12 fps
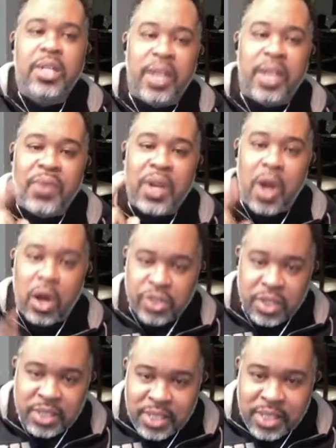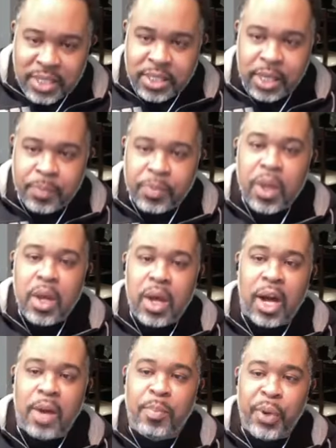Tuffy lost a sister,
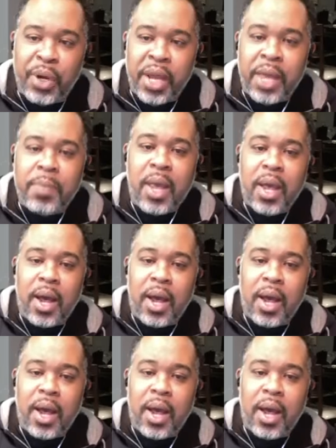uh, Putty,